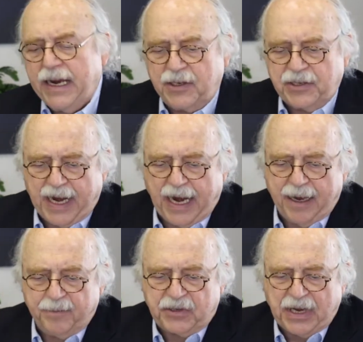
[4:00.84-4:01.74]

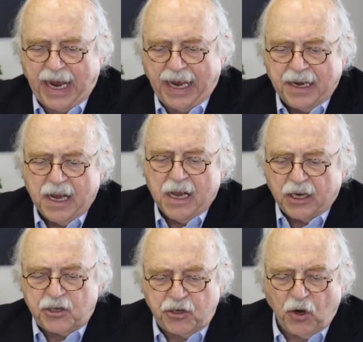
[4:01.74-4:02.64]
exams and
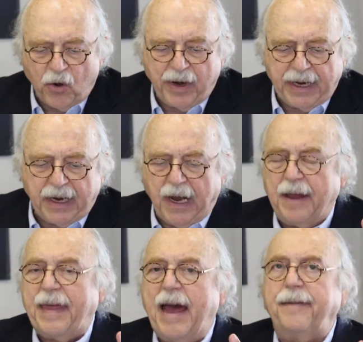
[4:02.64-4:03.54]
assuring
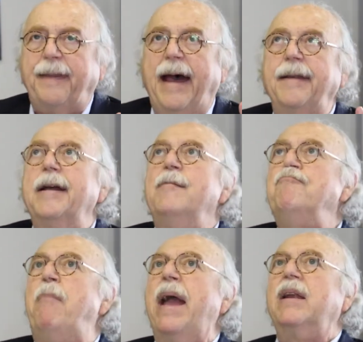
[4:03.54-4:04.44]
that
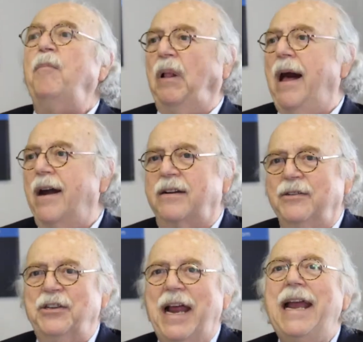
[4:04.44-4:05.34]
beta
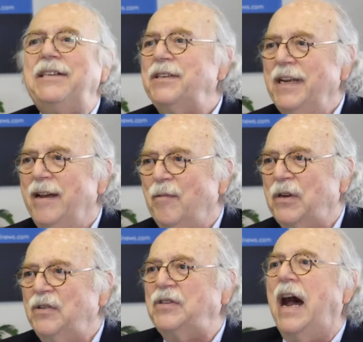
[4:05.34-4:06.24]
blockers and ACE
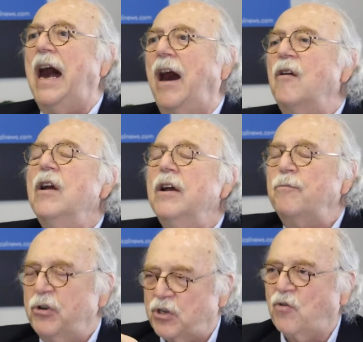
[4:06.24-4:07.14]
inhibitors are
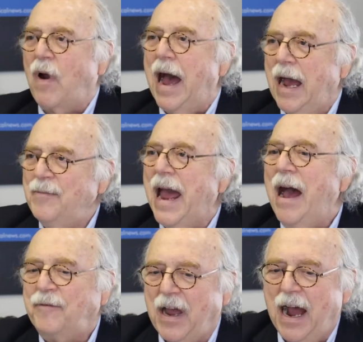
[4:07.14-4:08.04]
prescribed
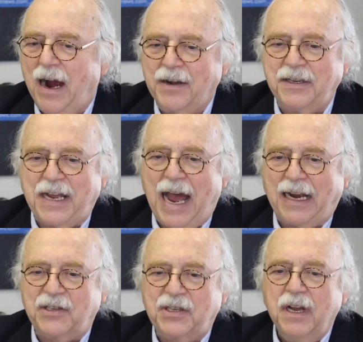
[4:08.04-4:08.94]
after heart
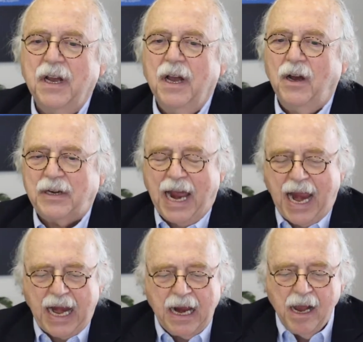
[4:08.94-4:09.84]
attacks.
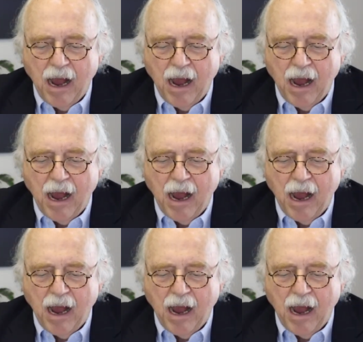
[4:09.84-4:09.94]
Okay?